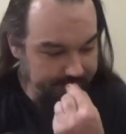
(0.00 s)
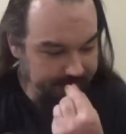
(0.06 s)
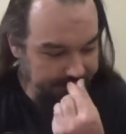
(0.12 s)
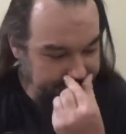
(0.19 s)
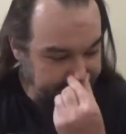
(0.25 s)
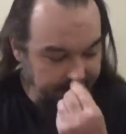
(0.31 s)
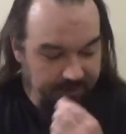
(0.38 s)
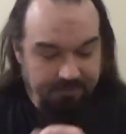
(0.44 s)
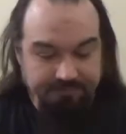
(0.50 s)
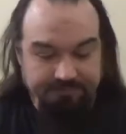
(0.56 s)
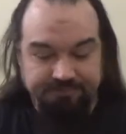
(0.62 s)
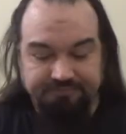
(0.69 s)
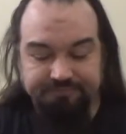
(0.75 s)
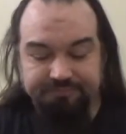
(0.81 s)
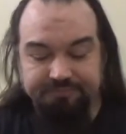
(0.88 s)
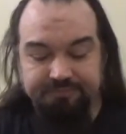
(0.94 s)
And so,
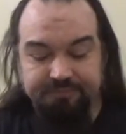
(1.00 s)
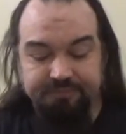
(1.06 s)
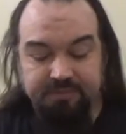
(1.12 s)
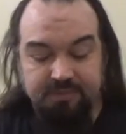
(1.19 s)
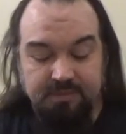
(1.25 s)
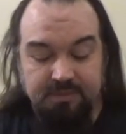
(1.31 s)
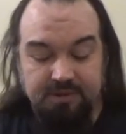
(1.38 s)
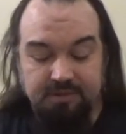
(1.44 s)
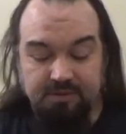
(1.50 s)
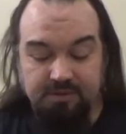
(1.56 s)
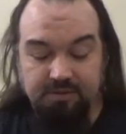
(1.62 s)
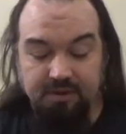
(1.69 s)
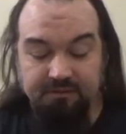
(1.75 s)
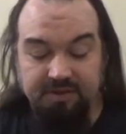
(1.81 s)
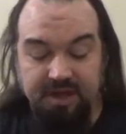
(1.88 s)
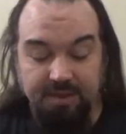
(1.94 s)

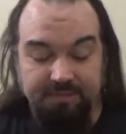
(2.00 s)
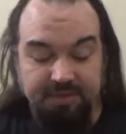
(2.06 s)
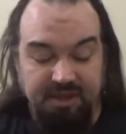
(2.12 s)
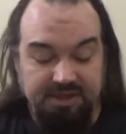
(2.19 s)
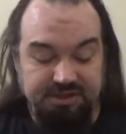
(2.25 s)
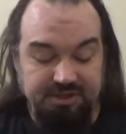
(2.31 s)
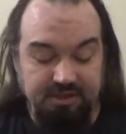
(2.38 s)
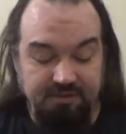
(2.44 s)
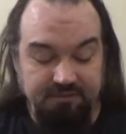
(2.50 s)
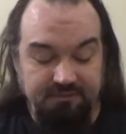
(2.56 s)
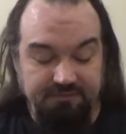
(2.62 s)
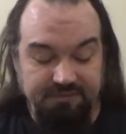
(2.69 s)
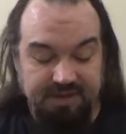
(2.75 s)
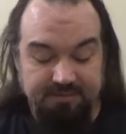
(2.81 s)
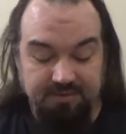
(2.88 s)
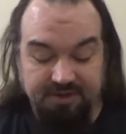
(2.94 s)
you have a combination
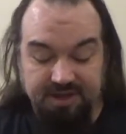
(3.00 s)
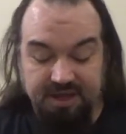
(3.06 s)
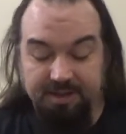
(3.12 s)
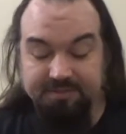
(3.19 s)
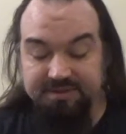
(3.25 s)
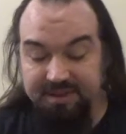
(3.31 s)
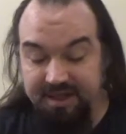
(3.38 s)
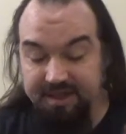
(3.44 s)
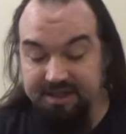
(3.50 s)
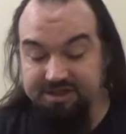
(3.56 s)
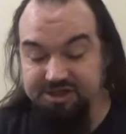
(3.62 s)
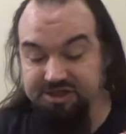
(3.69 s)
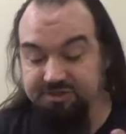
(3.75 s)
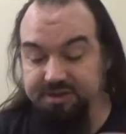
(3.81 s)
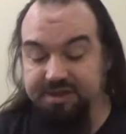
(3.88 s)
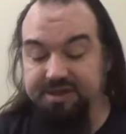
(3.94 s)
of Demogoblin and
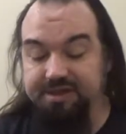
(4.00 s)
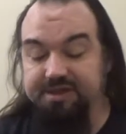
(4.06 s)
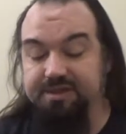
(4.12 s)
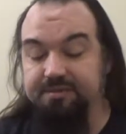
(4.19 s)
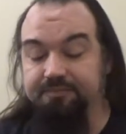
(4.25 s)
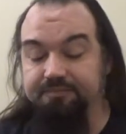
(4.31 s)
Shriek,